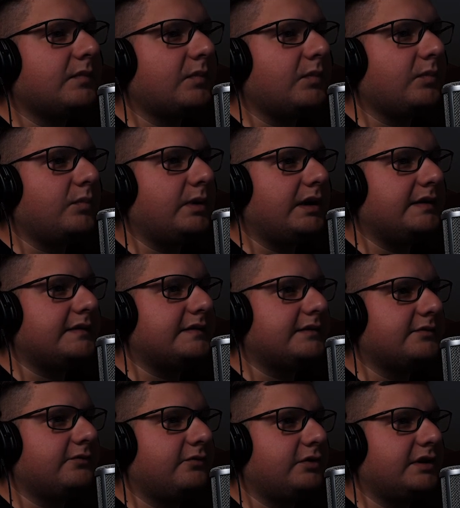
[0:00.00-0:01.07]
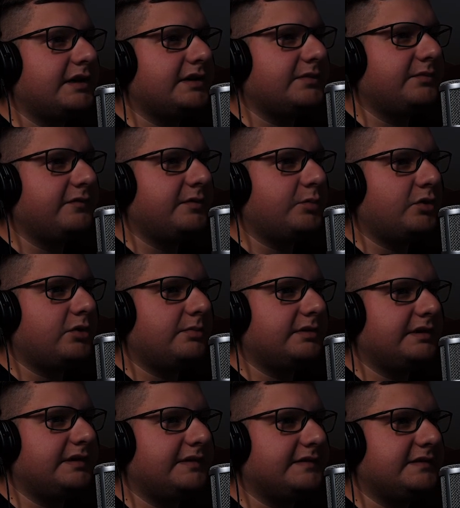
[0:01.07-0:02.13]
But for that, we probably
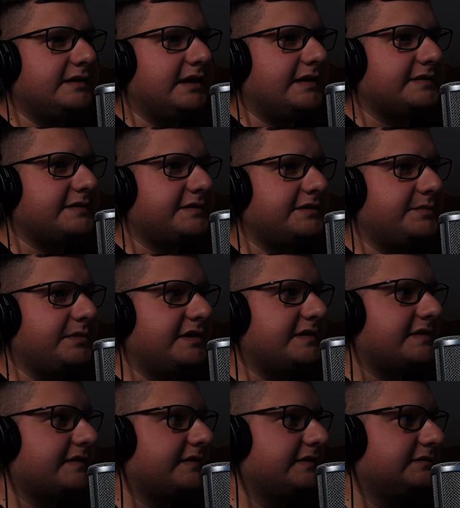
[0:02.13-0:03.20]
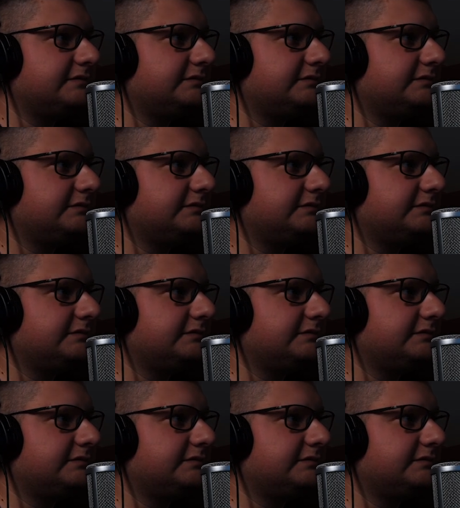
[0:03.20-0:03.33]
need denser mist.